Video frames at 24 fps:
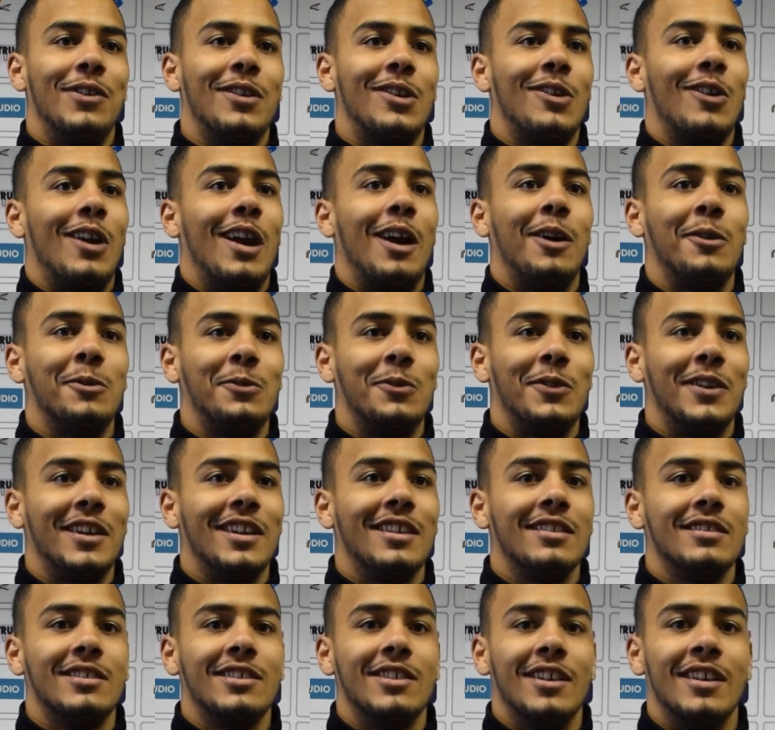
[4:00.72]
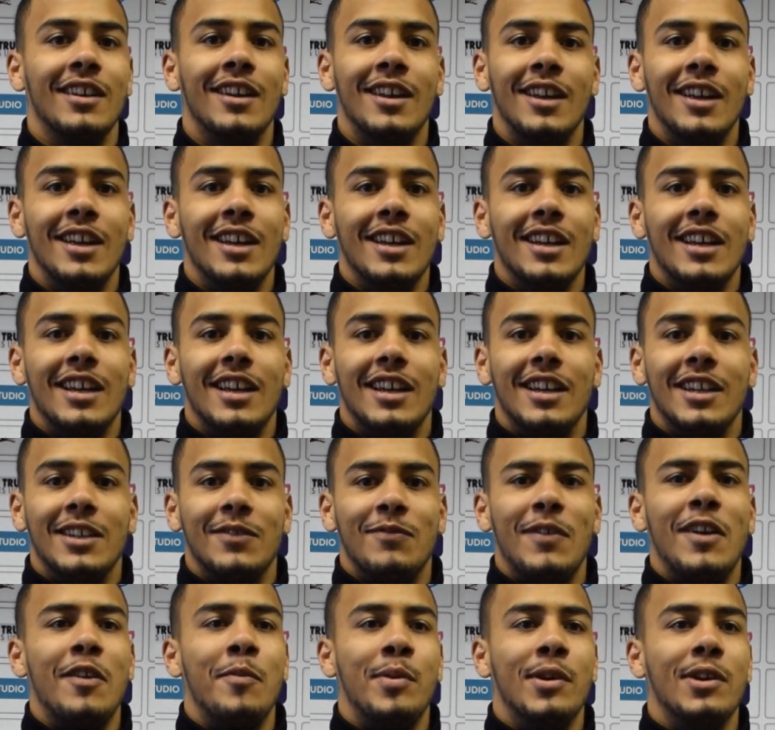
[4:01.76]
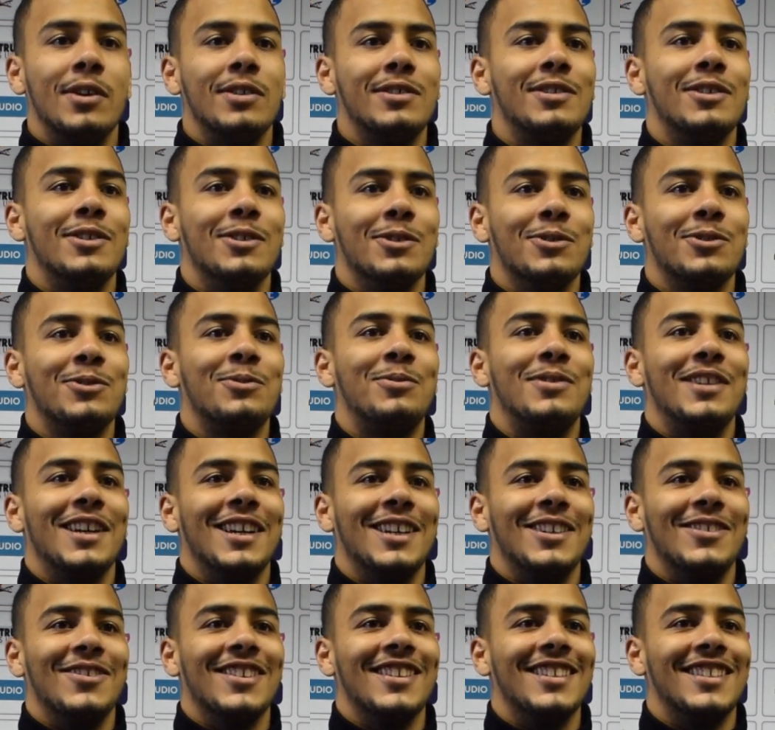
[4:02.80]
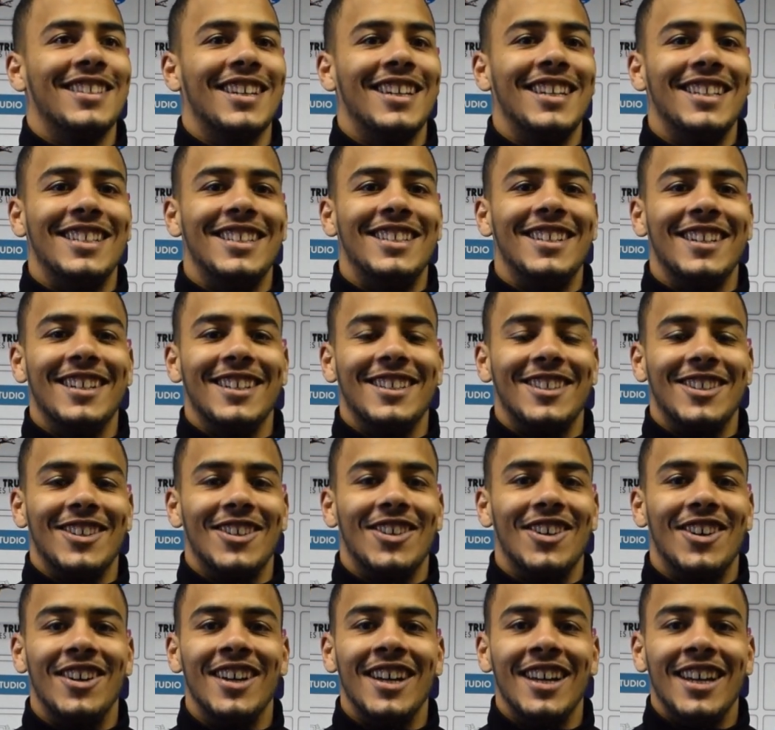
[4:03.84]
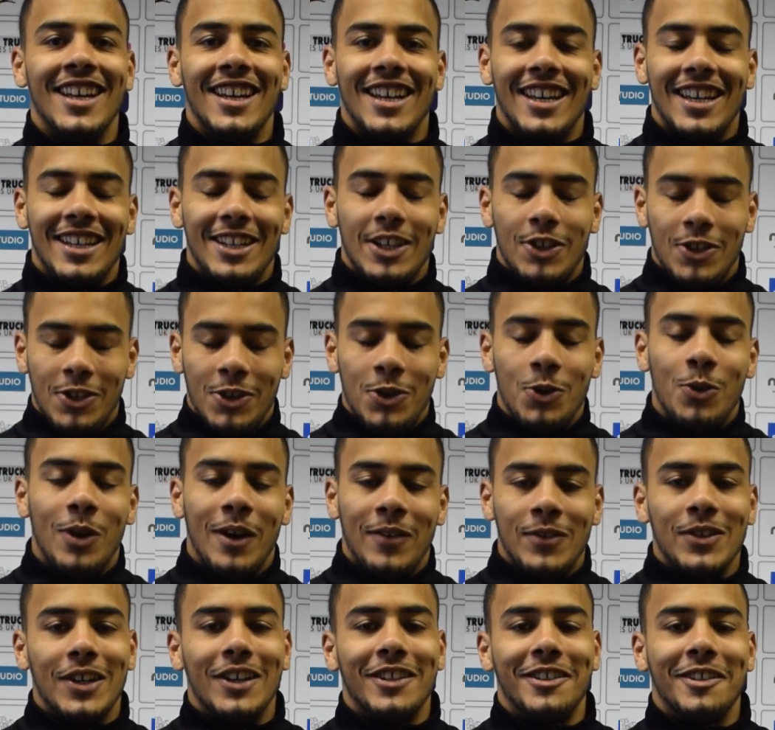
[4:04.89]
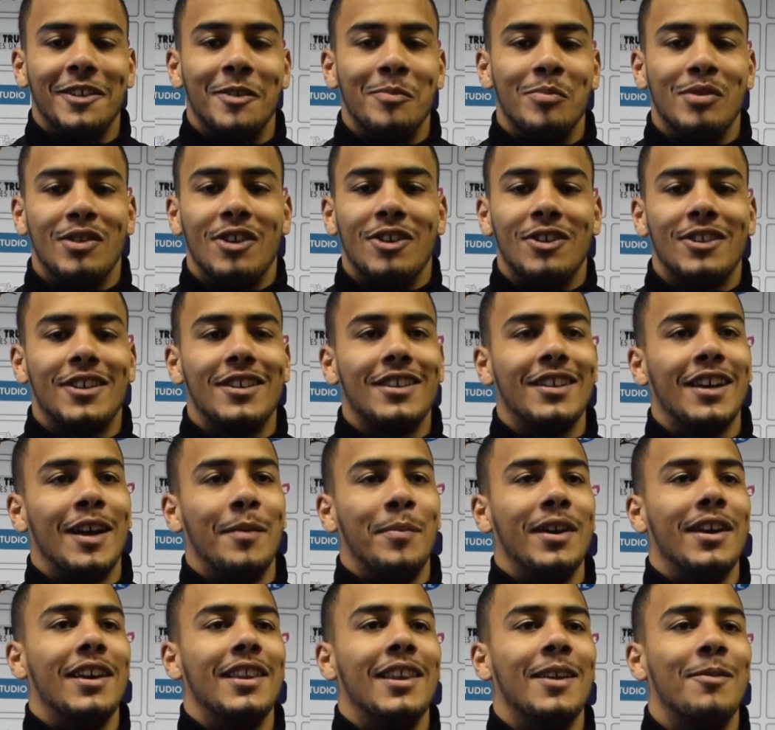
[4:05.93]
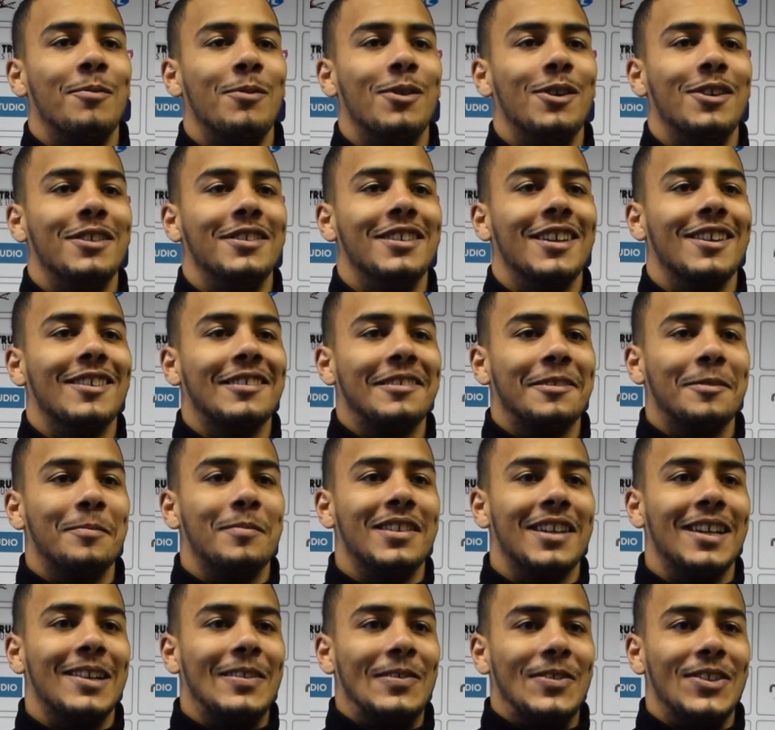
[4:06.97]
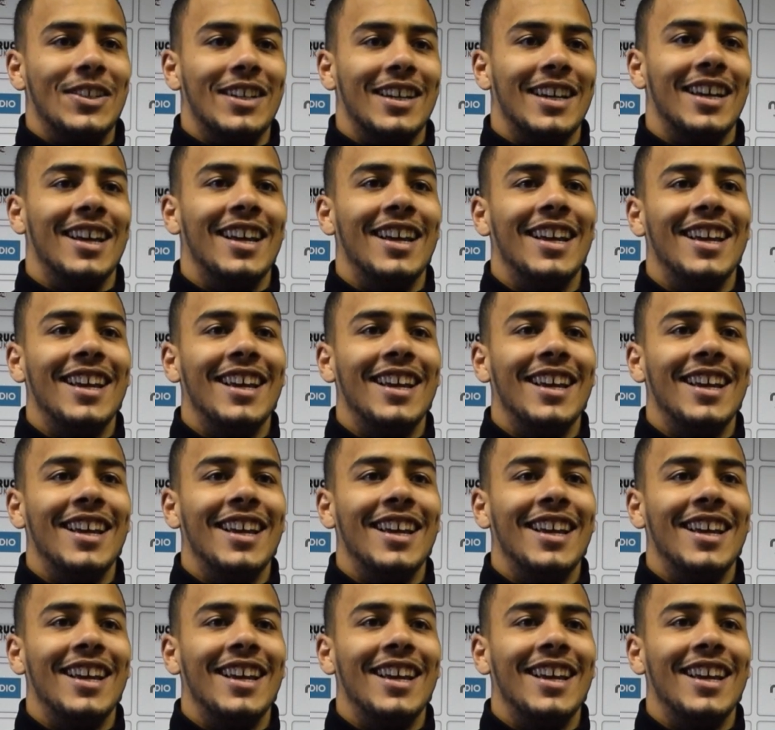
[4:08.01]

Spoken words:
the crowd, really, so it's very personal sometimes what they say to you, so you do have to actually block a bit of them words out sometimes, yeah.